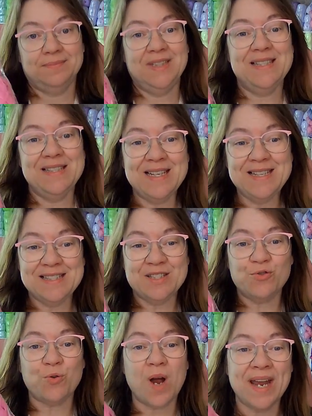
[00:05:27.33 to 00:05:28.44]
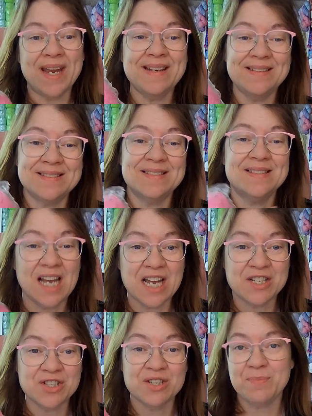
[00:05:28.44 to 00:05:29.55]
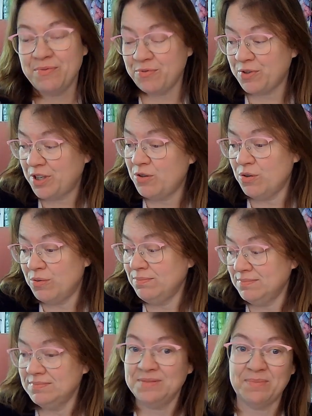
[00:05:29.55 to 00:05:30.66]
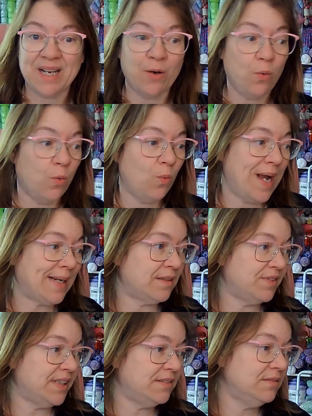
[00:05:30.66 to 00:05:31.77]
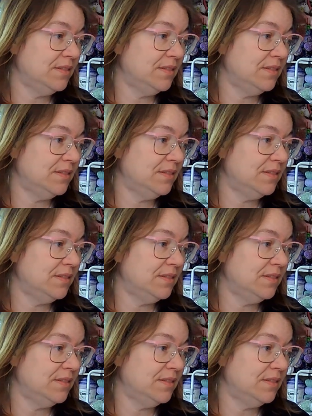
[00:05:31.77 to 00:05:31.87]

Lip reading: it's nice to try it and touch it before you go and buy a whole whack of it.